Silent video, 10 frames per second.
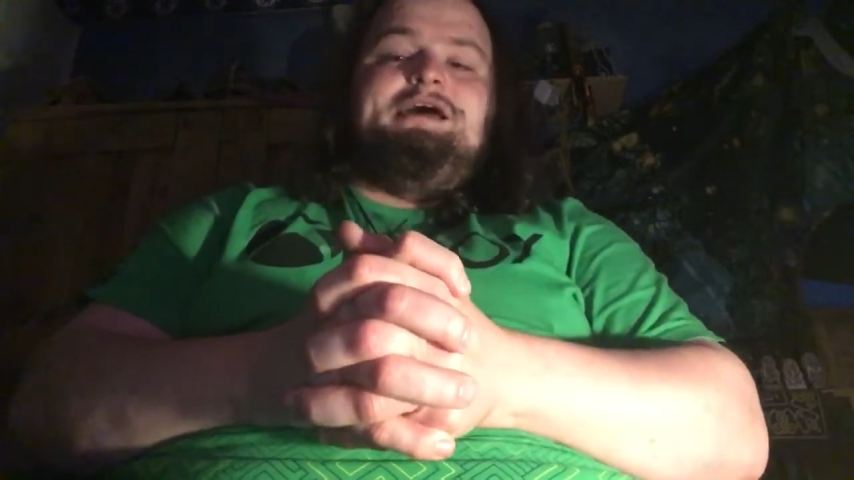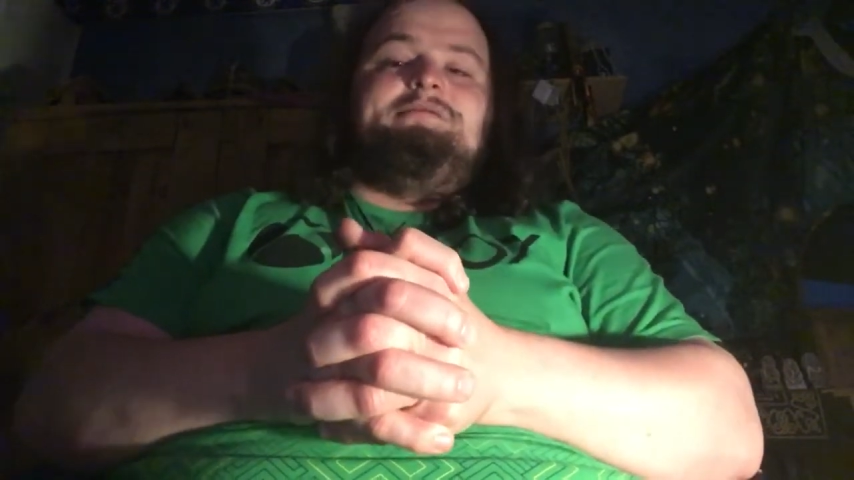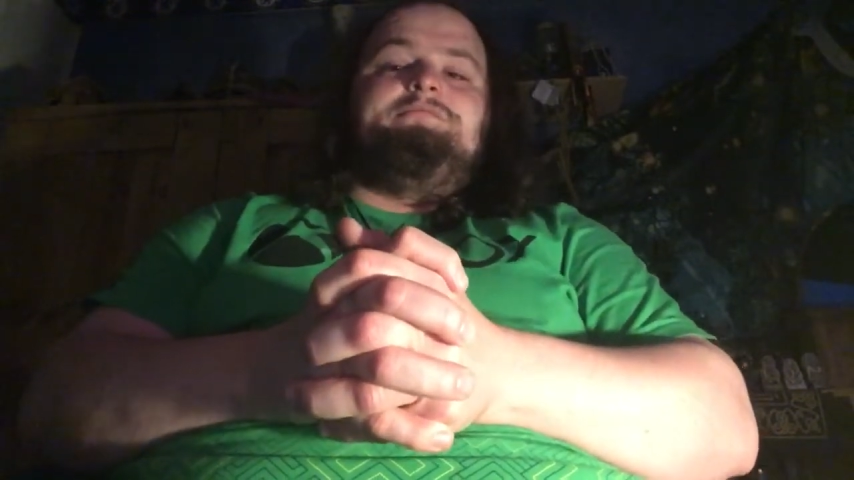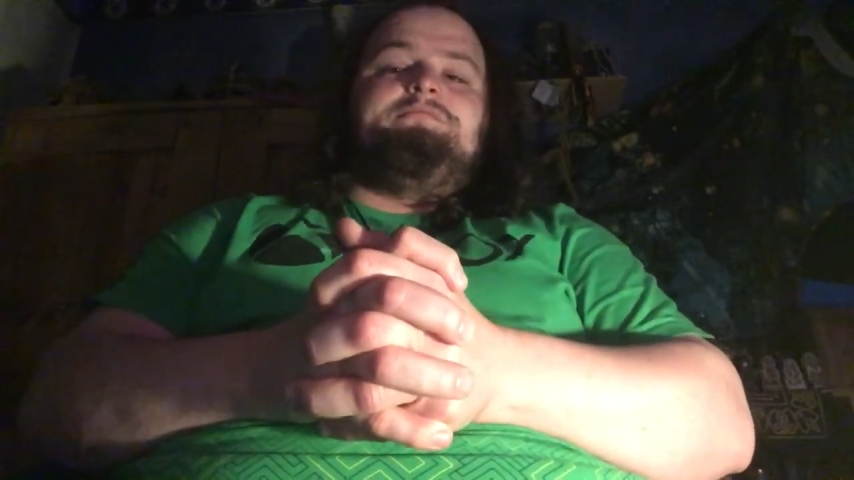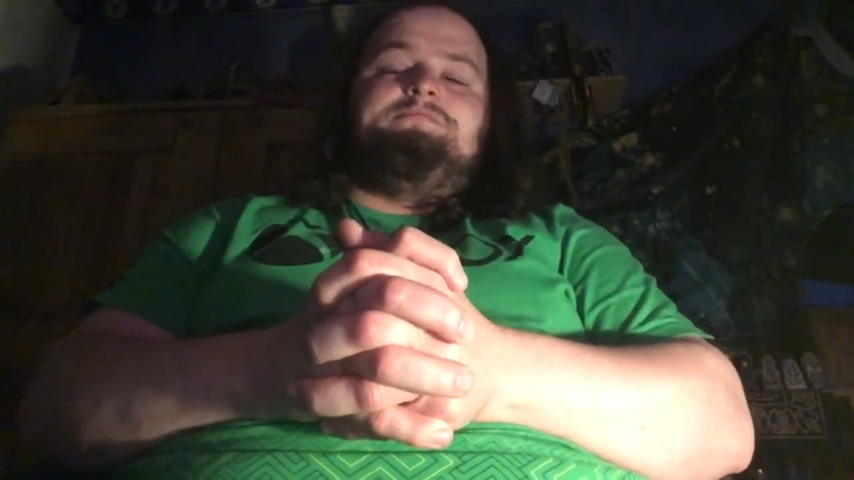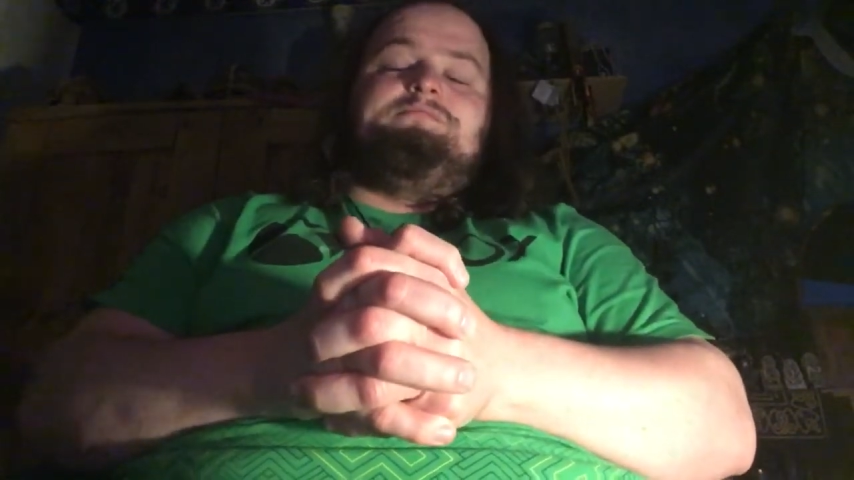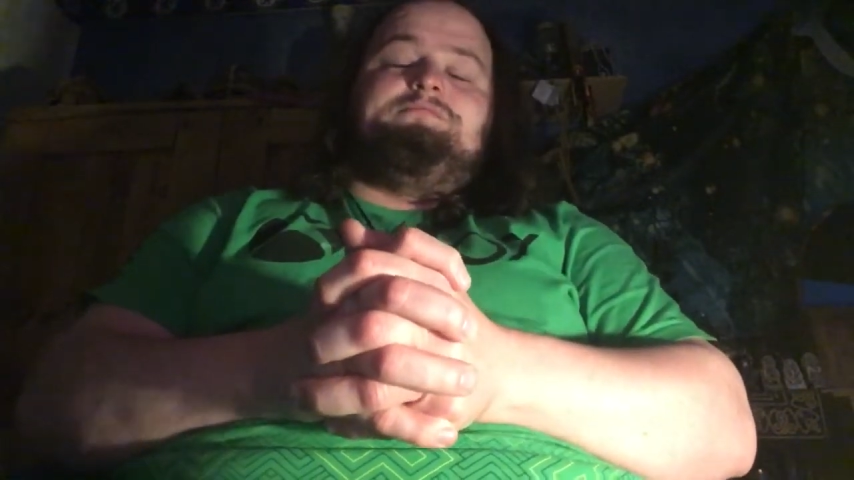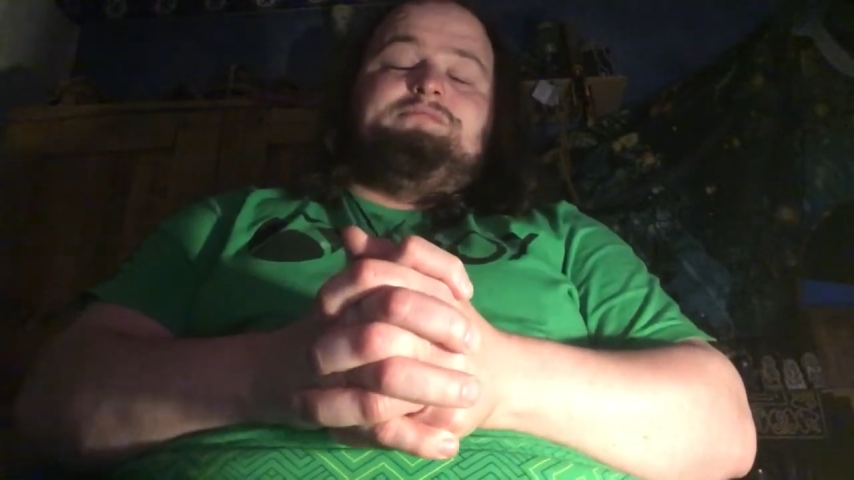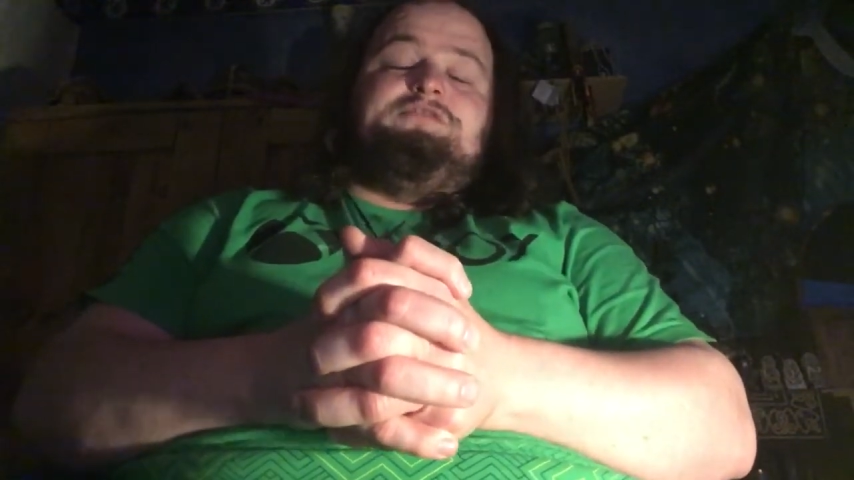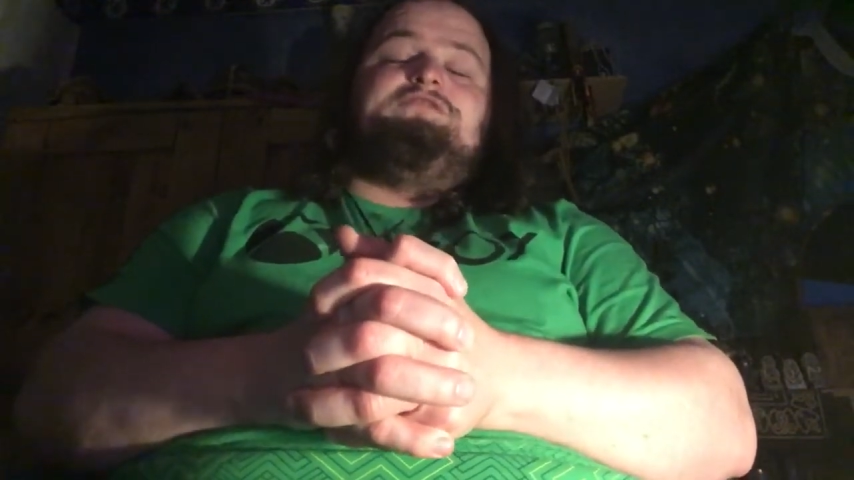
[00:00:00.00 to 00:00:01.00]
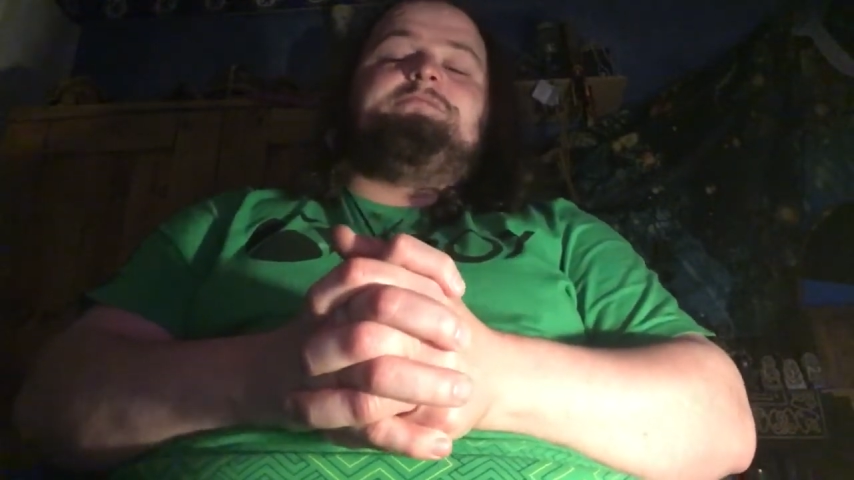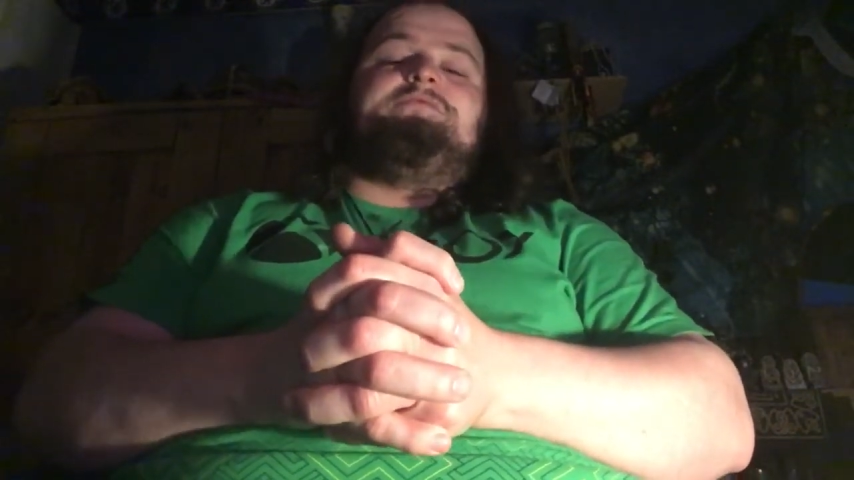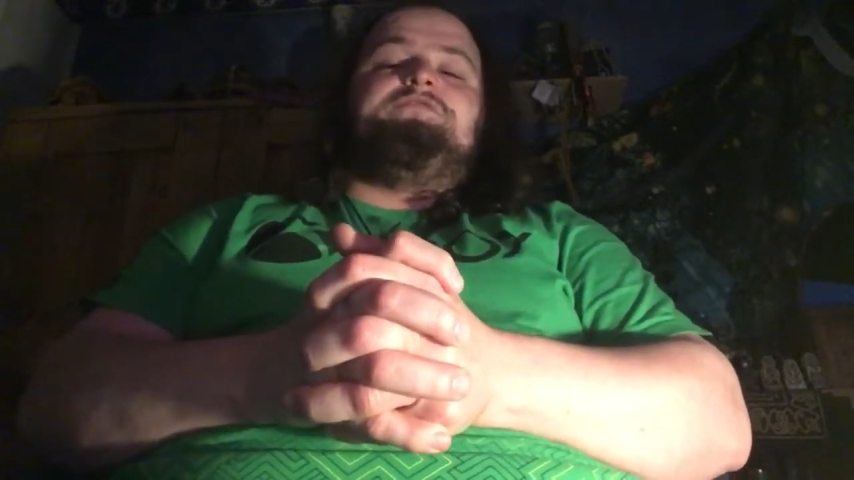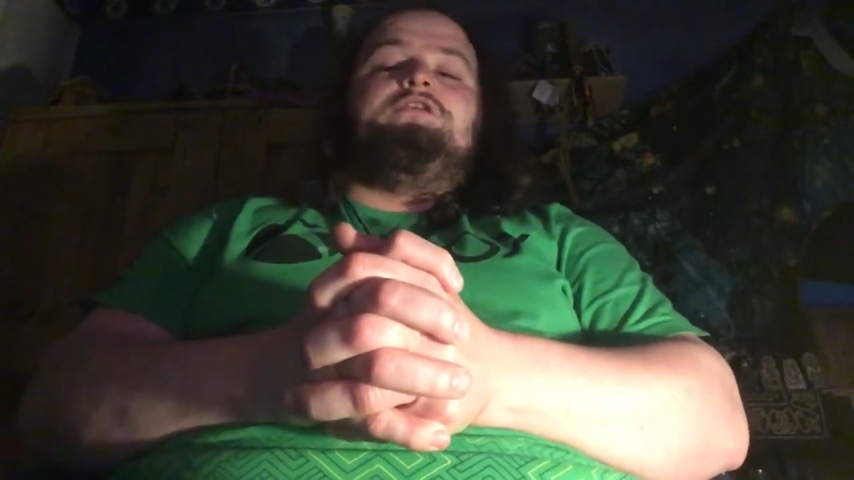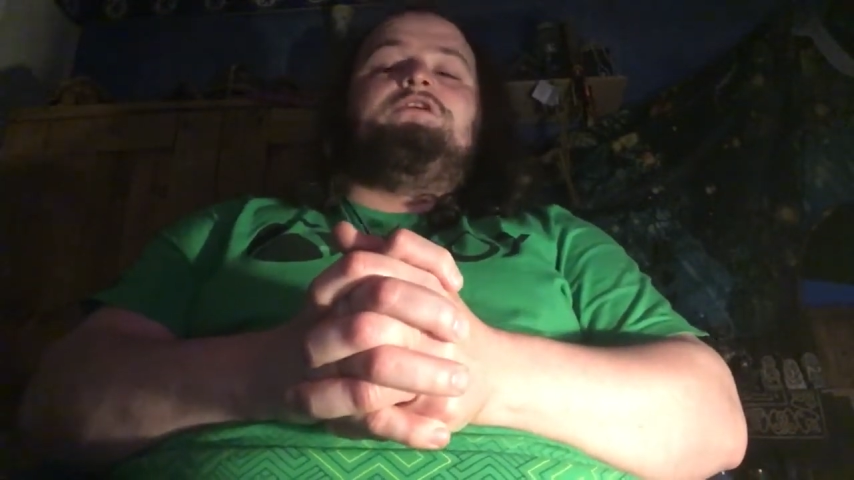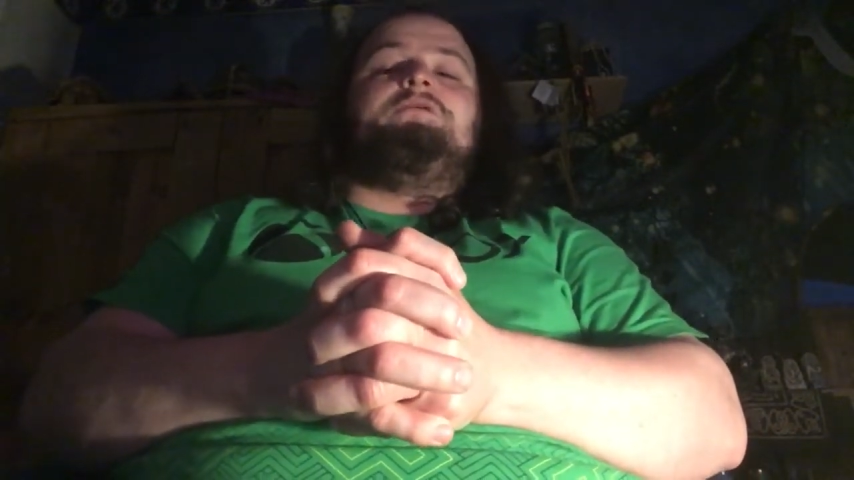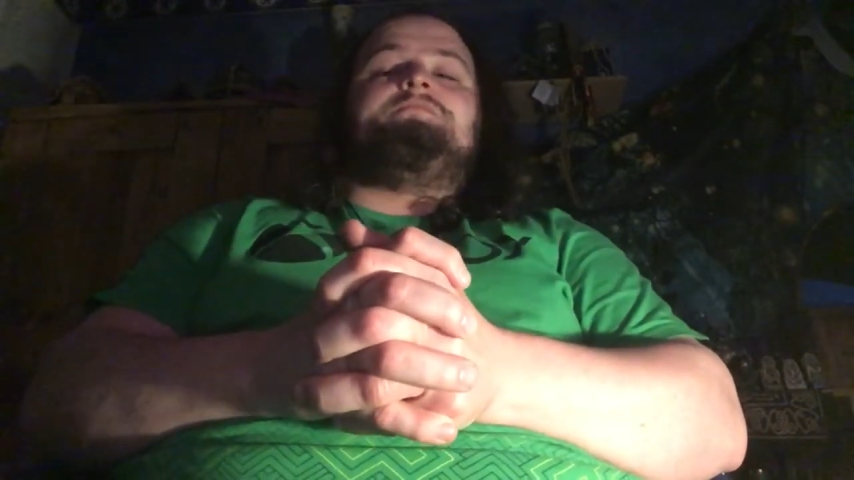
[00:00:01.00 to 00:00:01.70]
and just before,